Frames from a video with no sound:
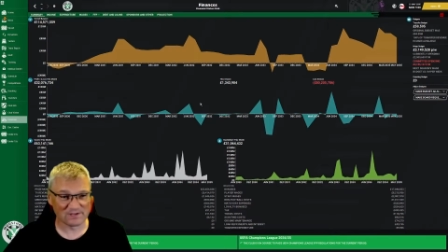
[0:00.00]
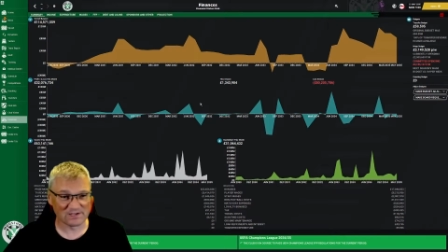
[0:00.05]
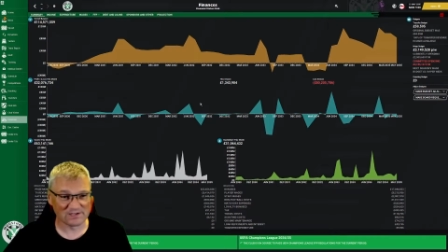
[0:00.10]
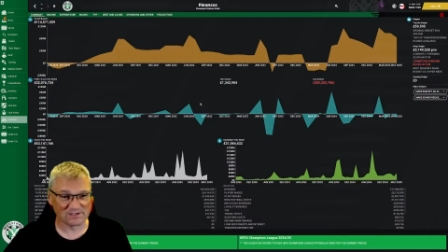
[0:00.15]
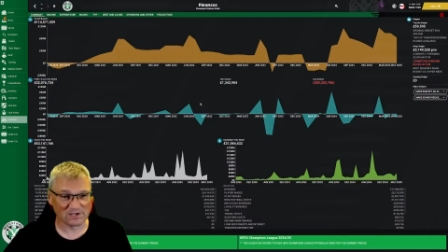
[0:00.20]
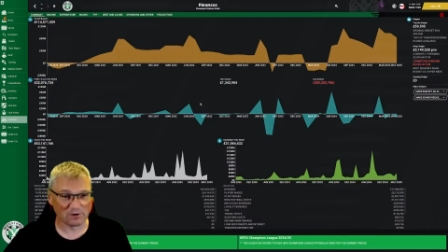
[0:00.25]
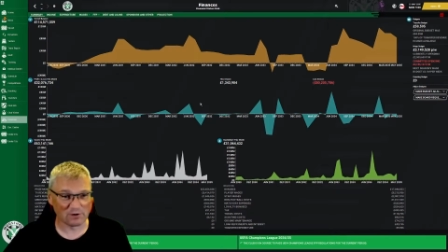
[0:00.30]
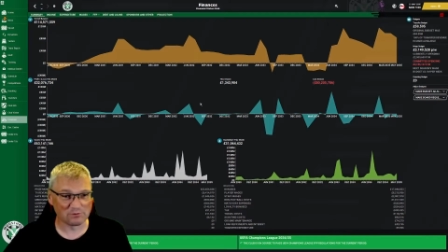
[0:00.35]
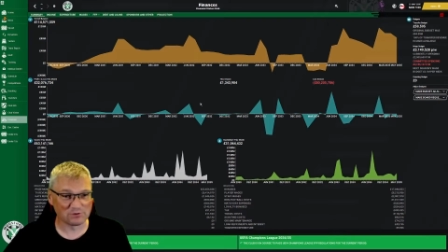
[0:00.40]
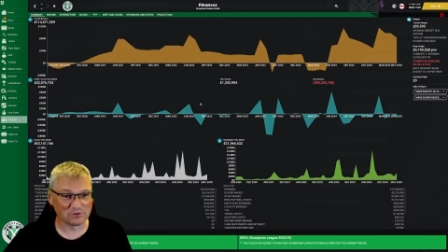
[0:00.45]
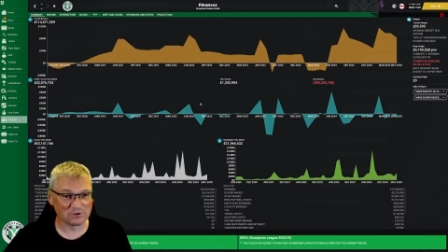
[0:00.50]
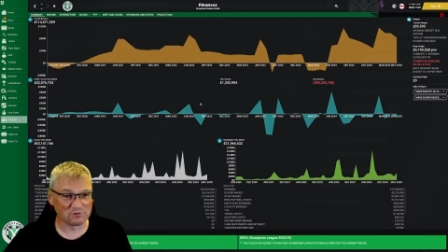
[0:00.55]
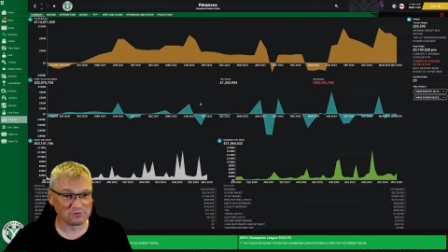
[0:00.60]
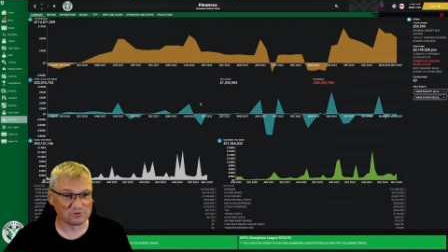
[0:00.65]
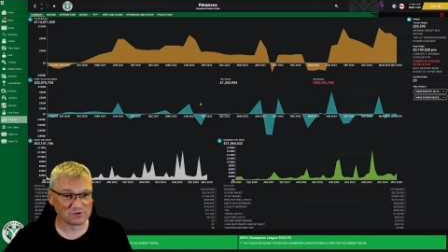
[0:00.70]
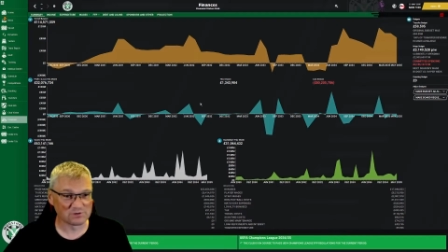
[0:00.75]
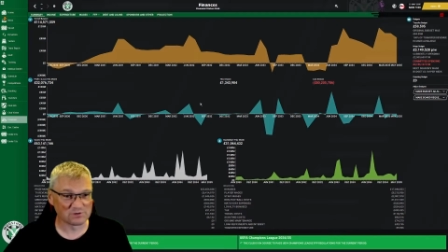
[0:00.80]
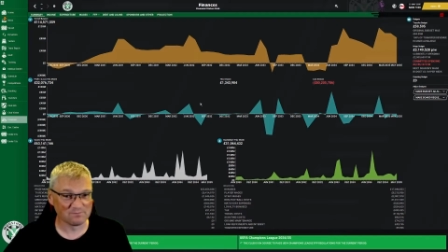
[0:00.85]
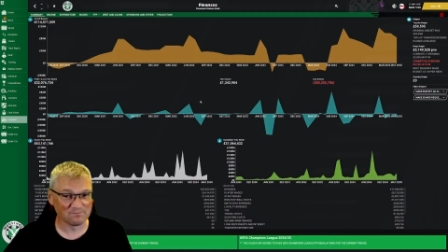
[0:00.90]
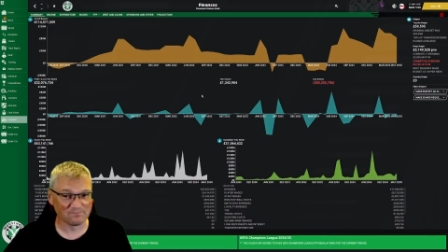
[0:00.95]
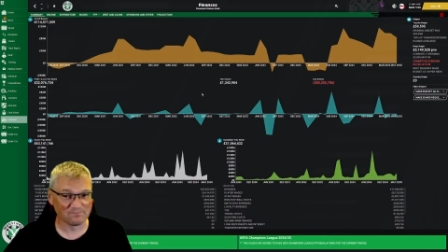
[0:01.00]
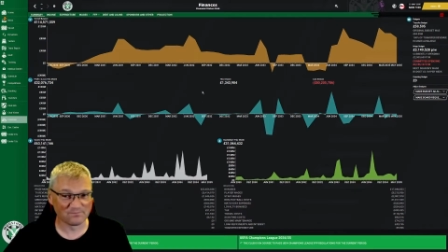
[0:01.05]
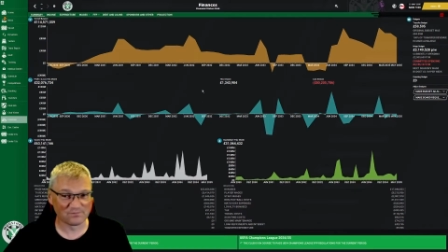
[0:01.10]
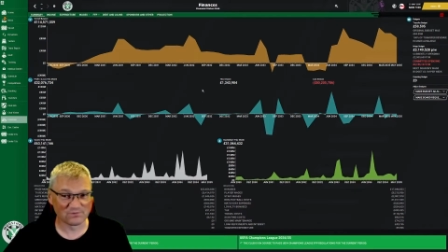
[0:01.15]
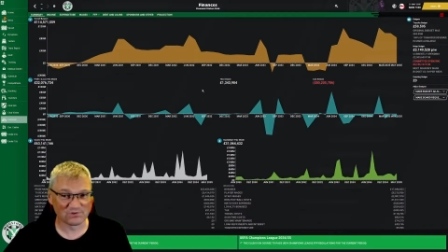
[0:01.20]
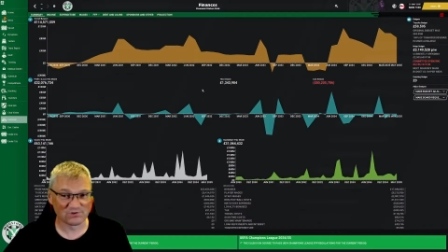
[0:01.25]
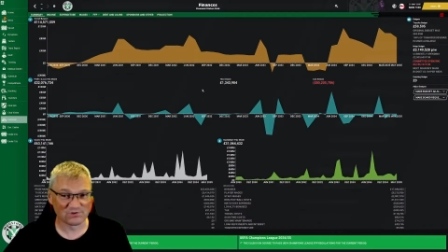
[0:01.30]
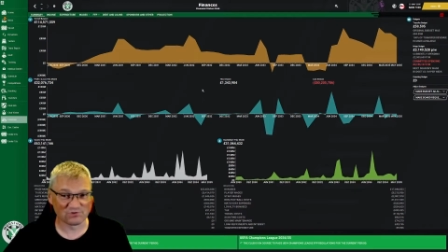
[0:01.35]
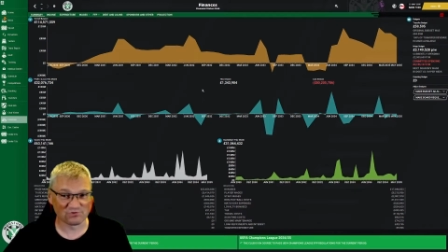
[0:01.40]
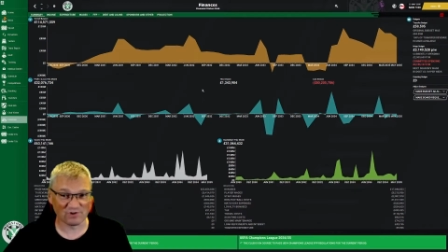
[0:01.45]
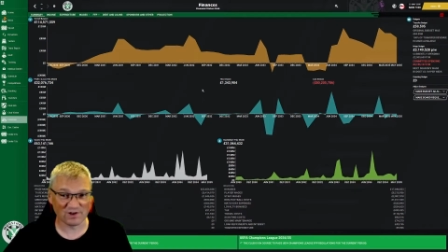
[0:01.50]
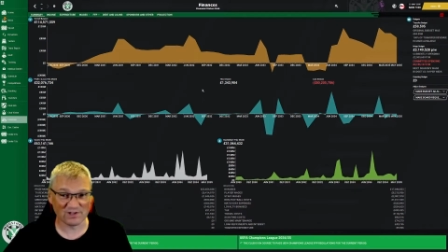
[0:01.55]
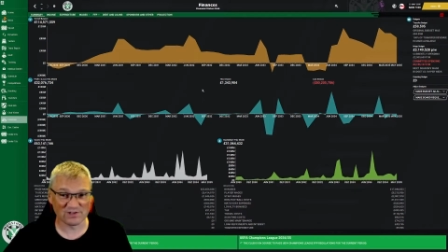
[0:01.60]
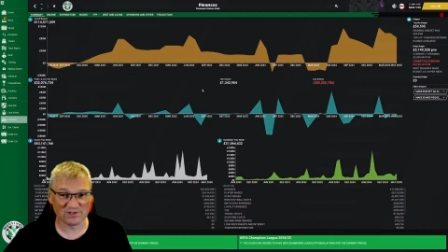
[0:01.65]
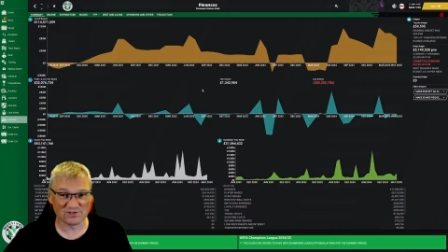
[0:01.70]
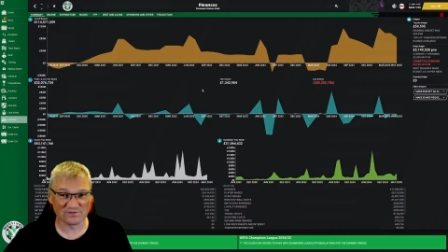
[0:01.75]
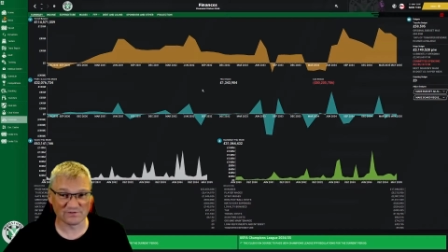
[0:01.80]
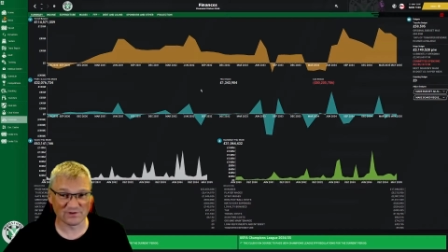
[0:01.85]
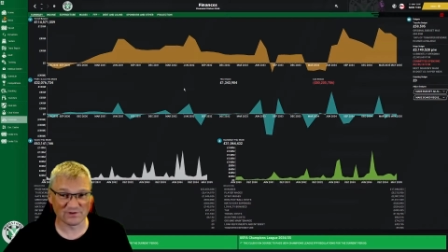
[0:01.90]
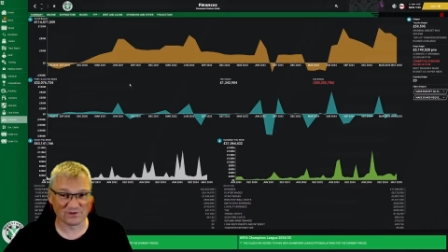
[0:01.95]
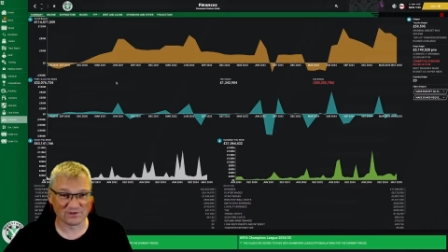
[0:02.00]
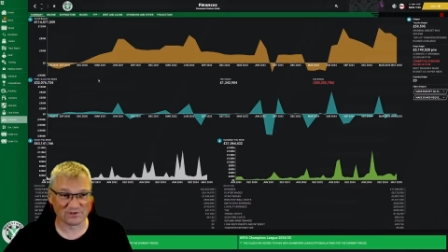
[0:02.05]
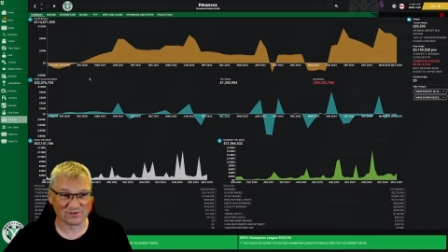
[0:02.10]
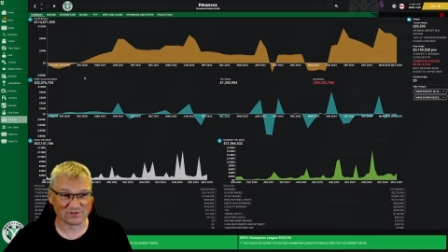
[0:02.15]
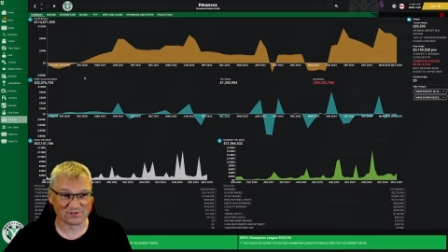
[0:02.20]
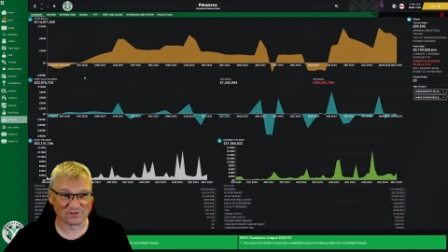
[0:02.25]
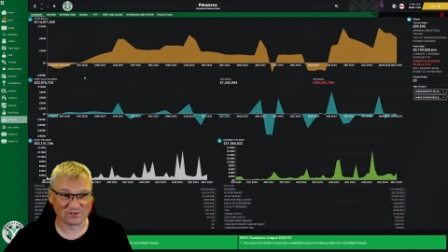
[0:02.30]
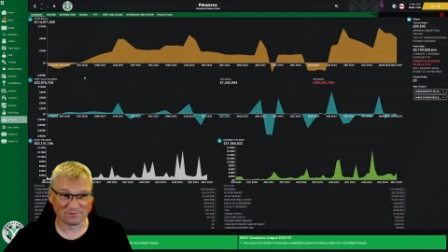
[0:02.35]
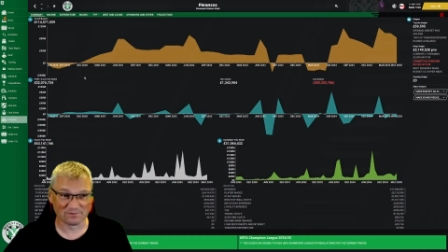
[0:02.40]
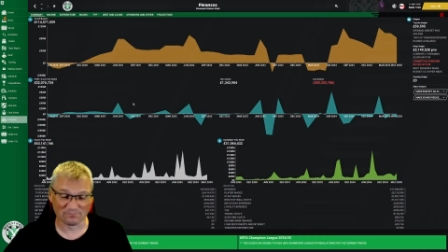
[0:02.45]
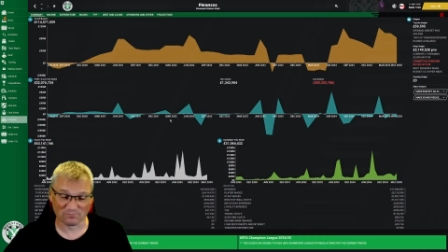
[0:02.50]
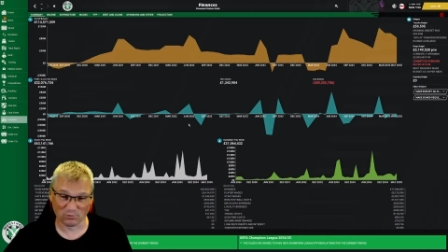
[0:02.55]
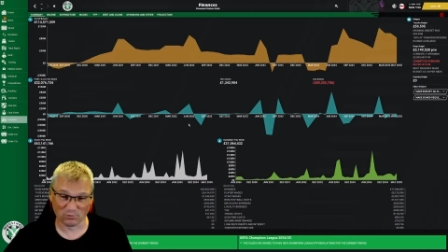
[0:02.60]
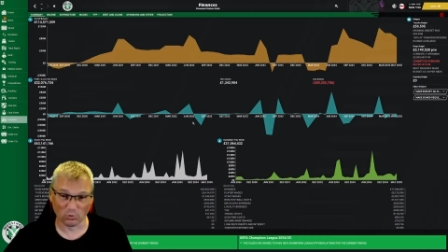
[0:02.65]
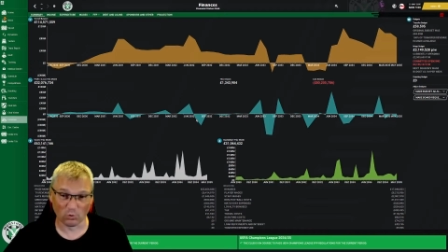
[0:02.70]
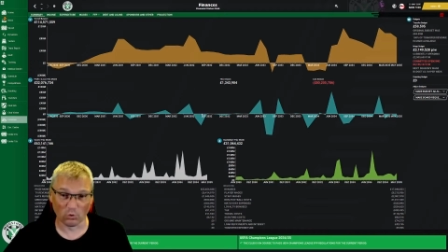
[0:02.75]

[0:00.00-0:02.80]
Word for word: Let's go and do some transfers.